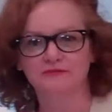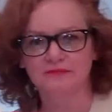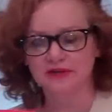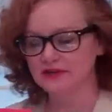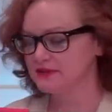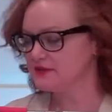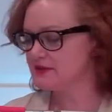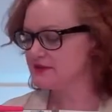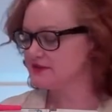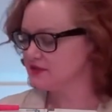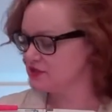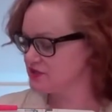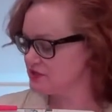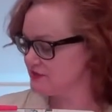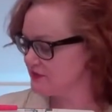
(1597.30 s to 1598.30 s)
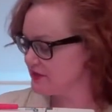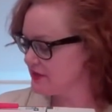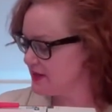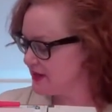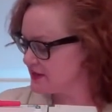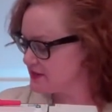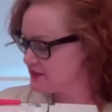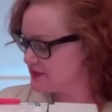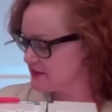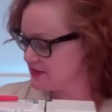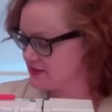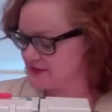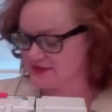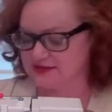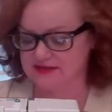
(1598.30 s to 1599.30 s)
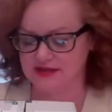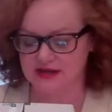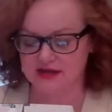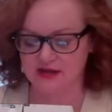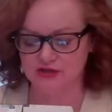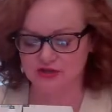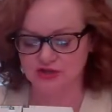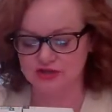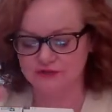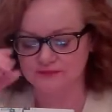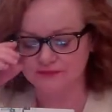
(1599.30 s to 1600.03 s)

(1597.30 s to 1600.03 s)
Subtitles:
in the stitches of the next stage.